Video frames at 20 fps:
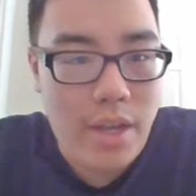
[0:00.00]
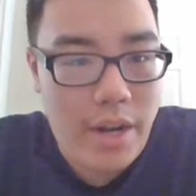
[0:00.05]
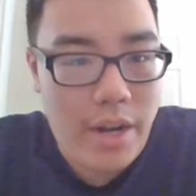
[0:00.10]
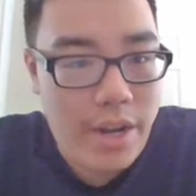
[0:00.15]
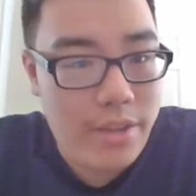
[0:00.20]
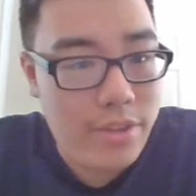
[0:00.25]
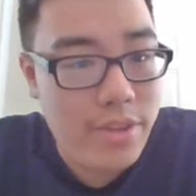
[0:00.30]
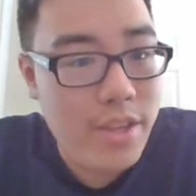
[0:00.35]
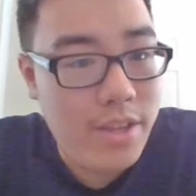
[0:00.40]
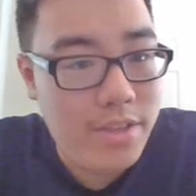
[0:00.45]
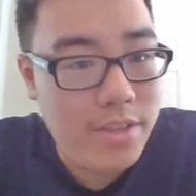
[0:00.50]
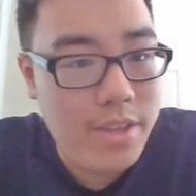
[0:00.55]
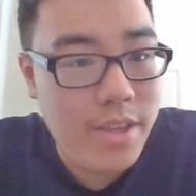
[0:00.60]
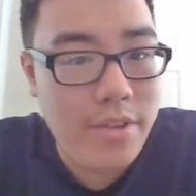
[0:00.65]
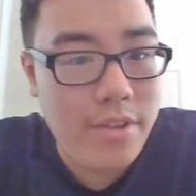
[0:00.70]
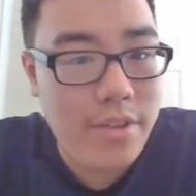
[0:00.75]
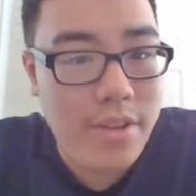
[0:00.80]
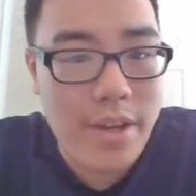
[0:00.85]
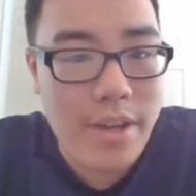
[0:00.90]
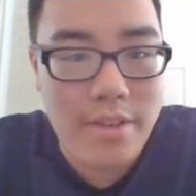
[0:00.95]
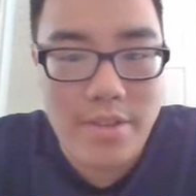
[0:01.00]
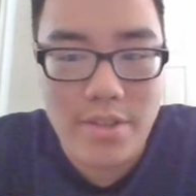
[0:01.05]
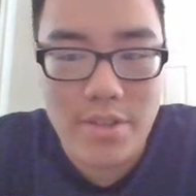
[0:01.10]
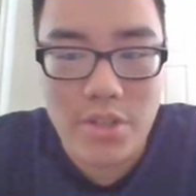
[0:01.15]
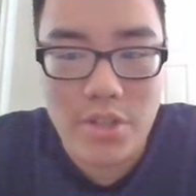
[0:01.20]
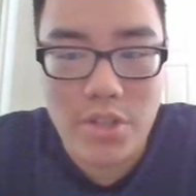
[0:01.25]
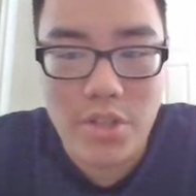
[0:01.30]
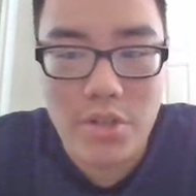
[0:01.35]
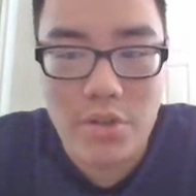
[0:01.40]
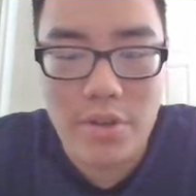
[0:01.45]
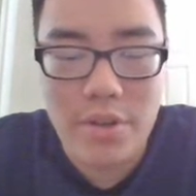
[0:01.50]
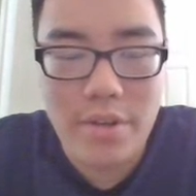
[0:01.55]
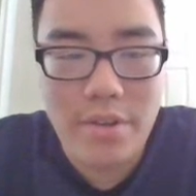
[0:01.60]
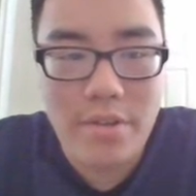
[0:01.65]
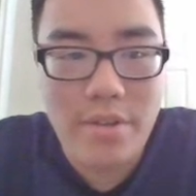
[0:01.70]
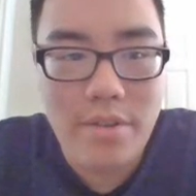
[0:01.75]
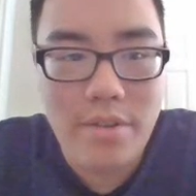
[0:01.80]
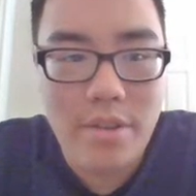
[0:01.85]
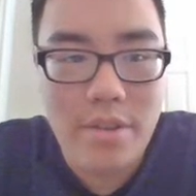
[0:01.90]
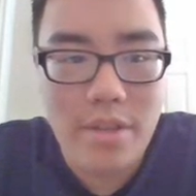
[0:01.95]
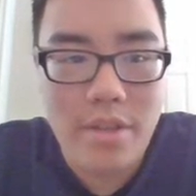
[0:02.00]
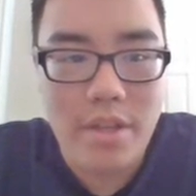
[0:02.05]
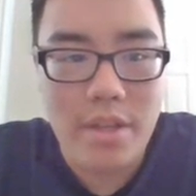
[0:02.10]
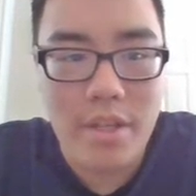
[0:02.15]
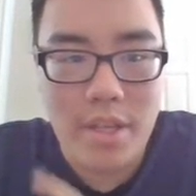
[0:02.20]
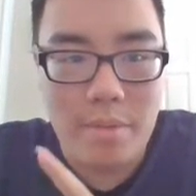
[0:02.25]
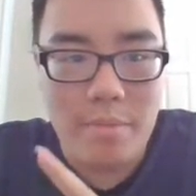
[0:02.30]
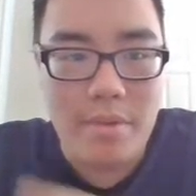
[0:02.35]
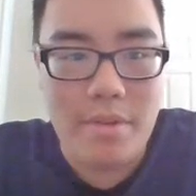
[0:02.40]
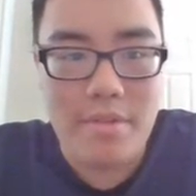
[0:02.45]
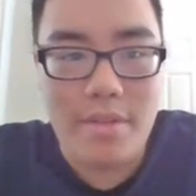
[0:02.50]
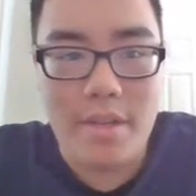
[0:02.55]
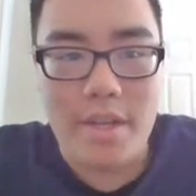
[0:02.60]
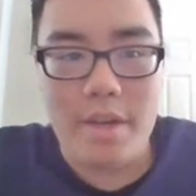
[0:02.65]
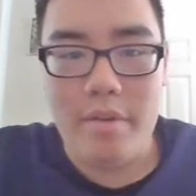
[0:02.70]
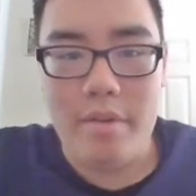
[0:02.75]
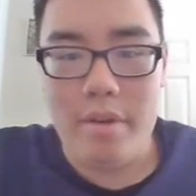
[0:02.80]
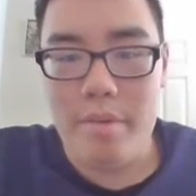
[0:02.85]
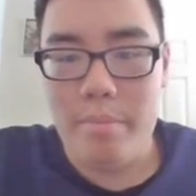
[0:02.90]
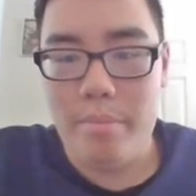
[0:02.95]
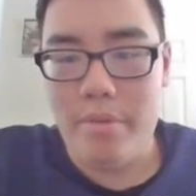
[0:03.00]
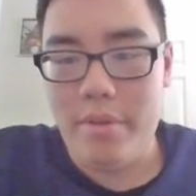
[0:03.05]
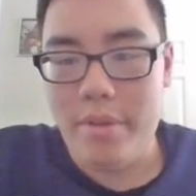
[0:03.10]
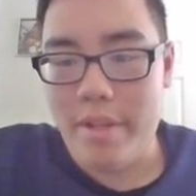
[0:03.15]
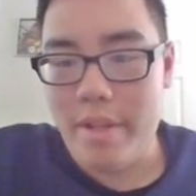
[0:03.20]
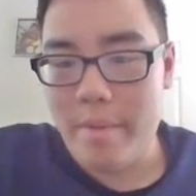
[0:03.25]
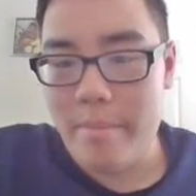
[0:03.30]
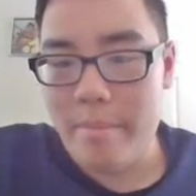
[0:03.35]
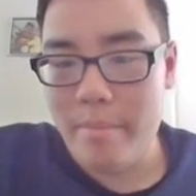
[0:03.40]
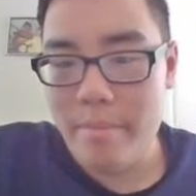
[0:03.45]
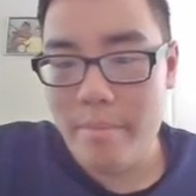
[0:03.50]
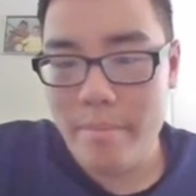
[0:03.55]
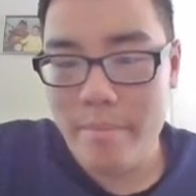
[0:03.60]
And I did tell you guys this is short. Give me a sec, I'm going to pull it up.